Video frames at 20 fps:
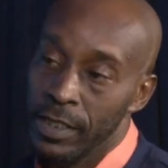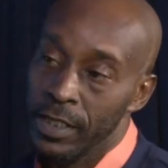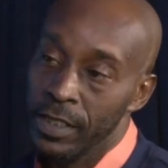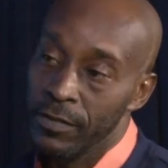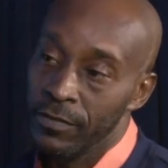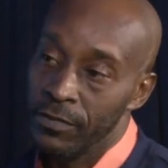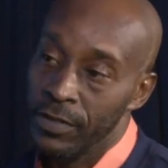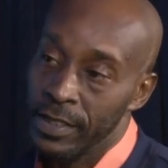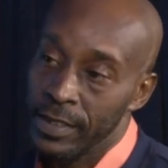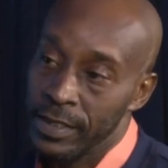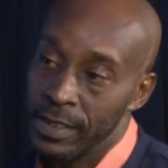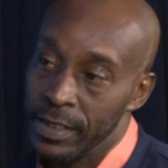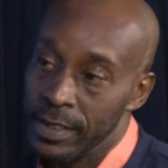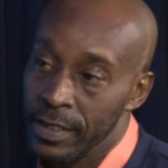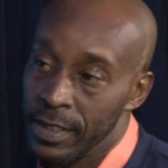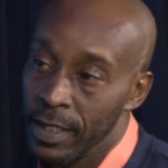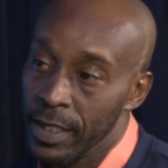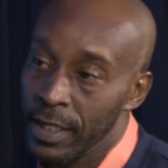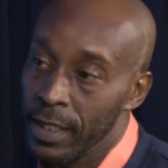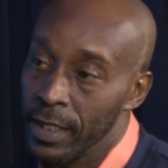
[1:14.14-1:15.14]
convicted
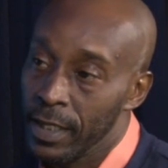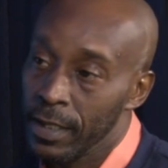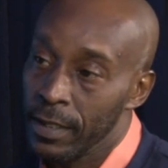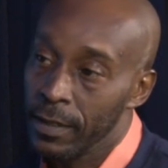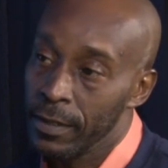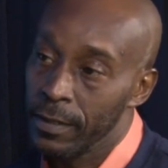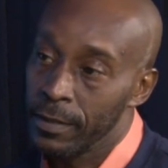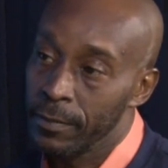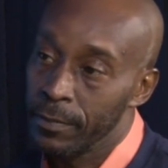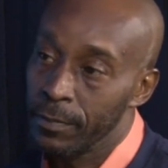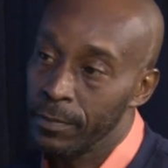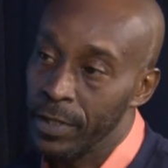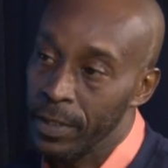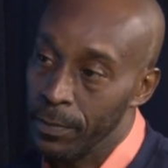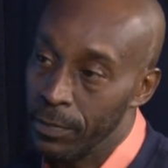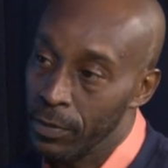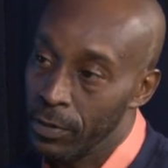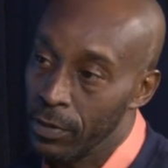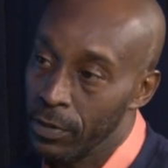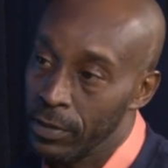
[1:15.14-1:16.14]

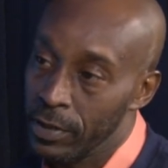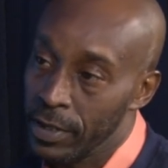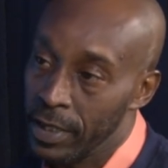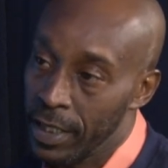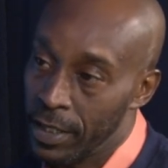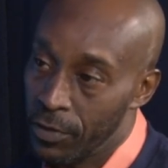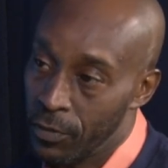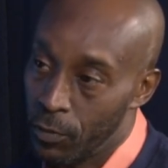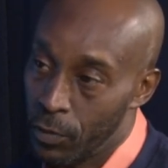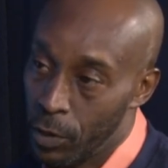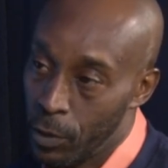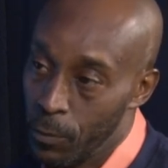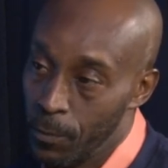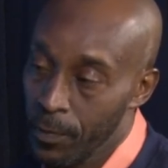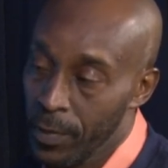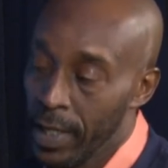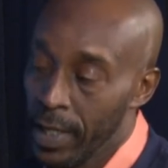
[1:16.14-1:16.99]
people on death row.